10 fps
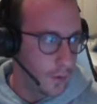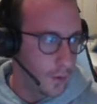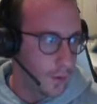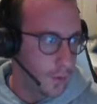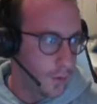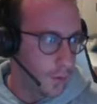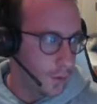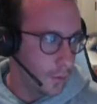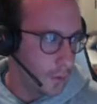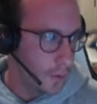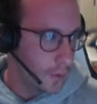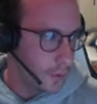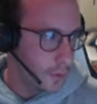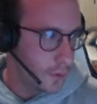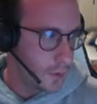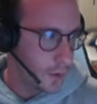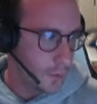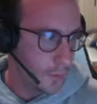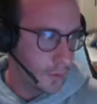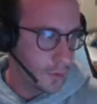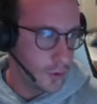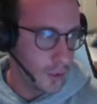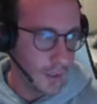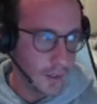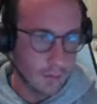There's, so let me just double check